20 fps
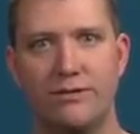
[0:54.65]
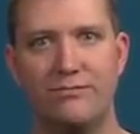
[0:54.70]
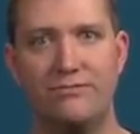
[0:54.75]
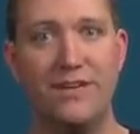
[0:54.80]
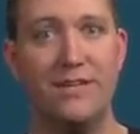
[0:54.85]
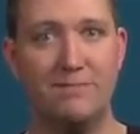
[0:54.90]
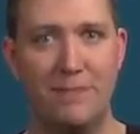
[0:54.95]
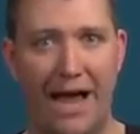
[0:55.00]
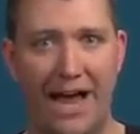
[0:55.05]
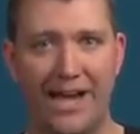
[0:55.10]

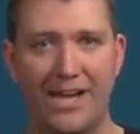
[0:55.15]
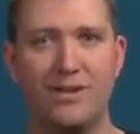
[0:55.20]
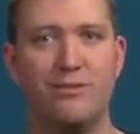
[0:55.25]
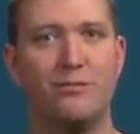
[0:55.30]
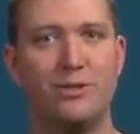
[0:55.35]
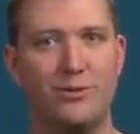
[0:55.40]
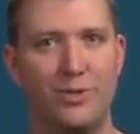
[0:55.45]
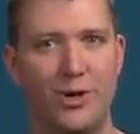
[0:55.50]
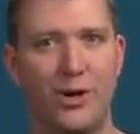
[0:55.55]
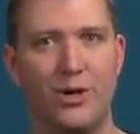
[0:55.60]
feedback,
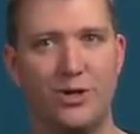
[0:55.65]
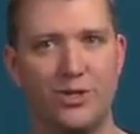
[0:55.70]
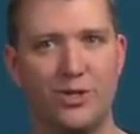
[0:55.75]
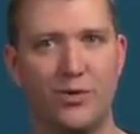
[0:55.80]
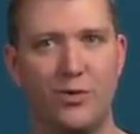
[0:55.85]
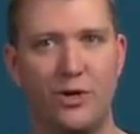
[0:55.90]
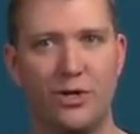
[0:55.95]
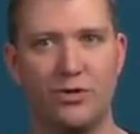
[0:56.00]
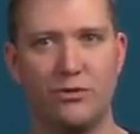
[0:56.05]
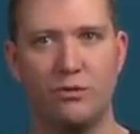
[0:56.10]
which we
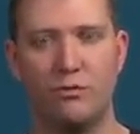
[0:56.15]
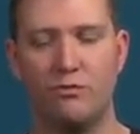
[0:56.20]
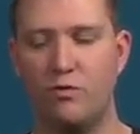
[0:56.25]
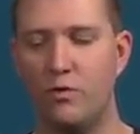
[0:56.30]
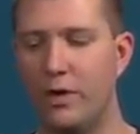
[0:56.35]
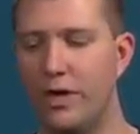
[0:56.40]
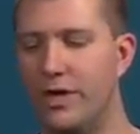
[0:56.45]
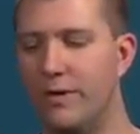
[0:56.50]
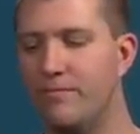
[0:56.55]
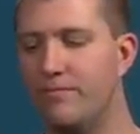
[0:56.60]
also want to
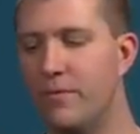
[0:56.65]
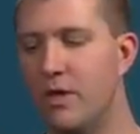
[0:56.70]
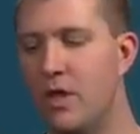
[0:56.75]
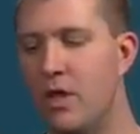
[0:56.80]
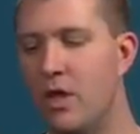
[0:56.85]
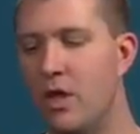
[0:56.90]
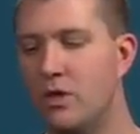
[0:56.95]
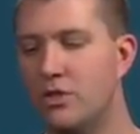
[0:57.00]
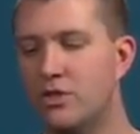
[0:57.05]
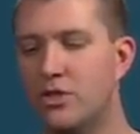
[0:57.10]
avoid.
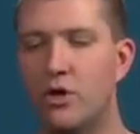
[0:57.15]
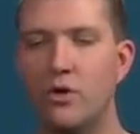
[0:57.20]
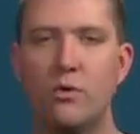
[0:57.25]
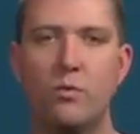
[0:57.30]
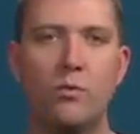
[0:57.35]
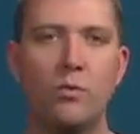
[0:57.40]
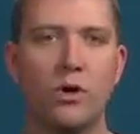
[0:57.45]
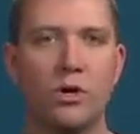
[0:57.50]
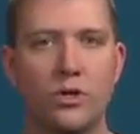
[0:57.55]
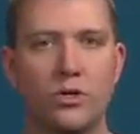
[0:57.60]
So
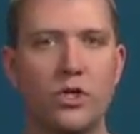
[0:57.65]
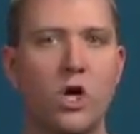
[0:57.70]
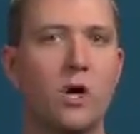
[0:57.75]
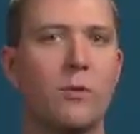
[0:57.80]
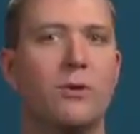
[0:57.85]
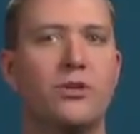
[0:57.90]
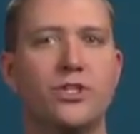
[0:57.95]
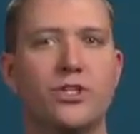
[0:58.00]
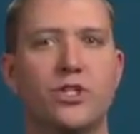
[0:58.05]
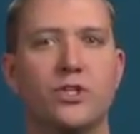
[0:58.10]
we're going to talk
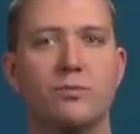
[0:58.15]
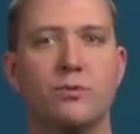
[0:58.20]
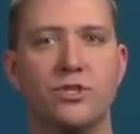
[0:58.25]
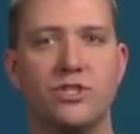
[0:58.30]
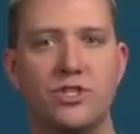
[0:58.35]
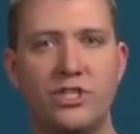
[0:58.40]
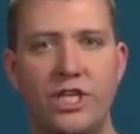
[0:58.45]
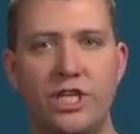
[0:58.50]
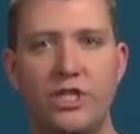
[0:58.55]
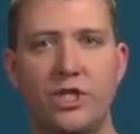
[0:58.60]
about just the
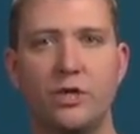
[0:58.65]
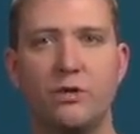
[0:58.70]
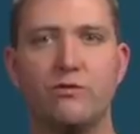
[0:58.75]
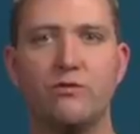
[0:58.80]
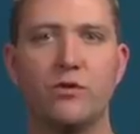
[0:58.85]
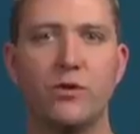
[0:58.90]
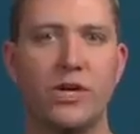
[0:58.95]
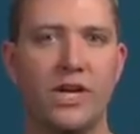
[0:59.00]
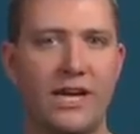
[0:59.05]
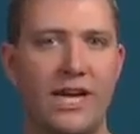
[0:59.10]
procedure
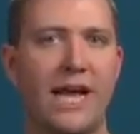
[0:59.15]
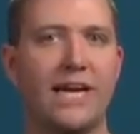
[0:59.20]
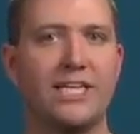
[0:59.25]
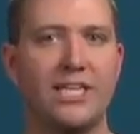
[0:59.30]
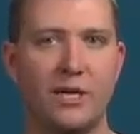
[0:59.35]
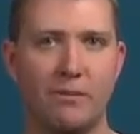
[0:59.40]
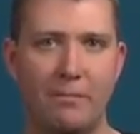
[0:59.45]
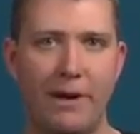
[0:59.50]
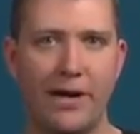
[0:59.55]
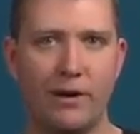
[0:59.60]
for
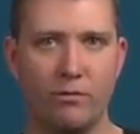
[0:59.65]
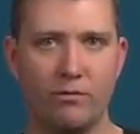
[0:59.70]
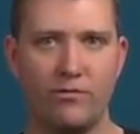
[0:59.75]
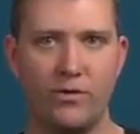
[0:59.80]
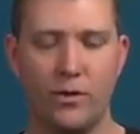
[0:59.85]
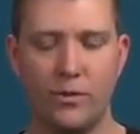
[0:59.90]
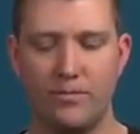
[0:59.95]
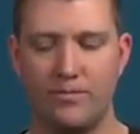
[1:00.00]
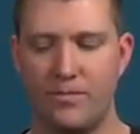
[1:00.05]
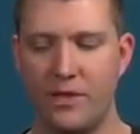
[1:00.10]
connecting a
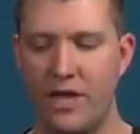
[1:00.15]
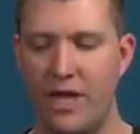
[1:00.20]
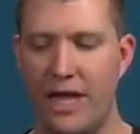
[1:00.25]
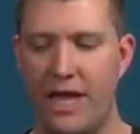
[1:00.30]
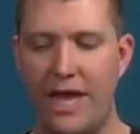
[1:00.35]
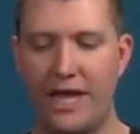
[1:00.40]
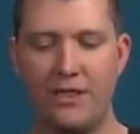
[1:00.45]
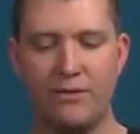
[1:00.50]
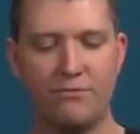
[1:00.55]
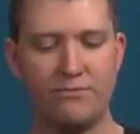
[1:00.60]
microphone.
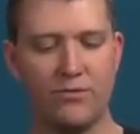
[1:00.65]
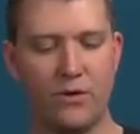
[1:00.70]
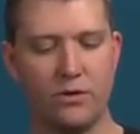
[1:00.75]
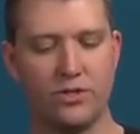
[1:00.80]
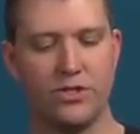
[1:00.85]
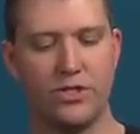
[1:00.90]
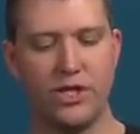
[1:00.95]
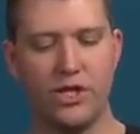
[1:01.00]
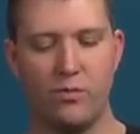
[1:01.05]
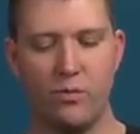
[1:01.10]
And the
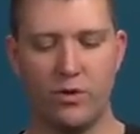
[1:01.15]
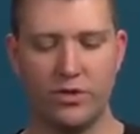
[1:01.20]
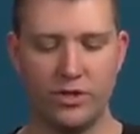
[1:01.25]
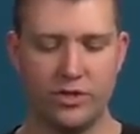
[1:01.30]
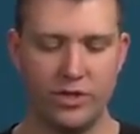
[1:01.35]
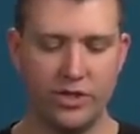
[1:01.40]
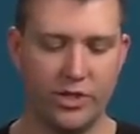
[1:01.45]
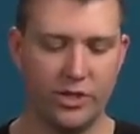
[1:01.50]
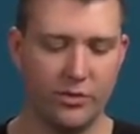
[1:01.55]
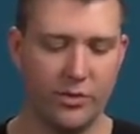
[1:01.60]
first thing you want to
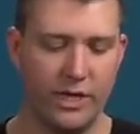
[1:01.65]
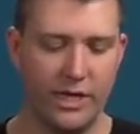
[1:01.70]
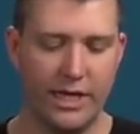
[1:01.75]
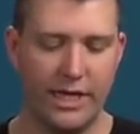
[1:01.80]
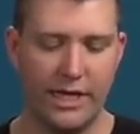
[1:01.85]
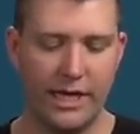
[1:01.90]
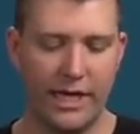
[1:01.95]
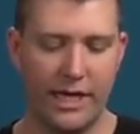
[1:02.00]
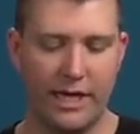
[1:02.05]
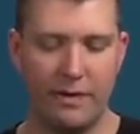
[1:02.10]
do,
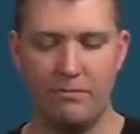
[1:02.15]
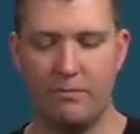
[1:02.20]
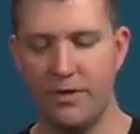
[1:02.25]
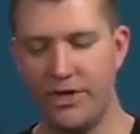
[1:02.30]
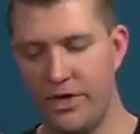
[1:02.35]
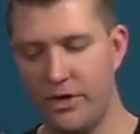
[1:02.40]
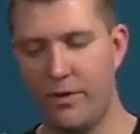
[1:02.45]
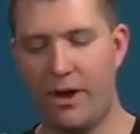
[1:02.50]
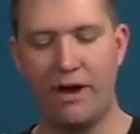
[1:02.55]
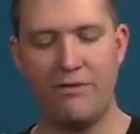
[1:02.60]

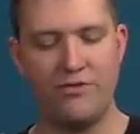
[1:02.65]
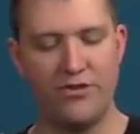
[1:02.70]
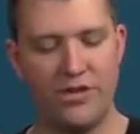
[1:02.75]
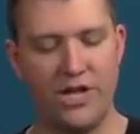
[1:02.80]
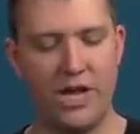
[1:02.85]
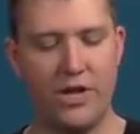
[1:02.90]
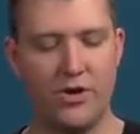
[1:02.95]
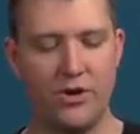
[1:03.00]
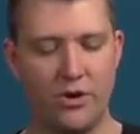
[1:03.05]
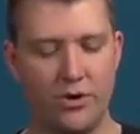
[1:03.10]
after you
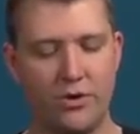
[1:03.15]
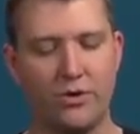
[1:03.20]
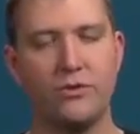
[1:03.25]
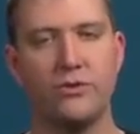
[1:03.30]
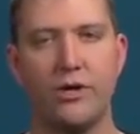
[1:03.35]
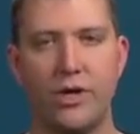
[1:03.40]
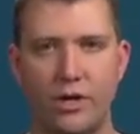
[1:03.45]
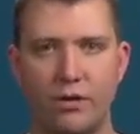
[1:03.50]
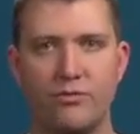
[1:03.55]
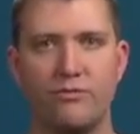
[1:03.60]
get your
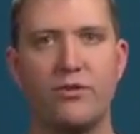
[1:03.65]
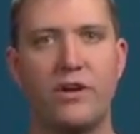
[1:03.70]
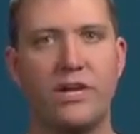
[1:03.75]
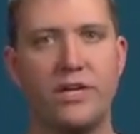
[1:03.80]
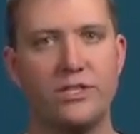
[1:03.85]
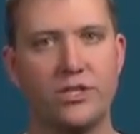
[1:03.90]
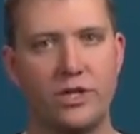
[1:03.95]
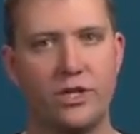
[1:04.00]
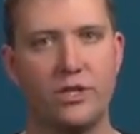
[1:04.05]
interface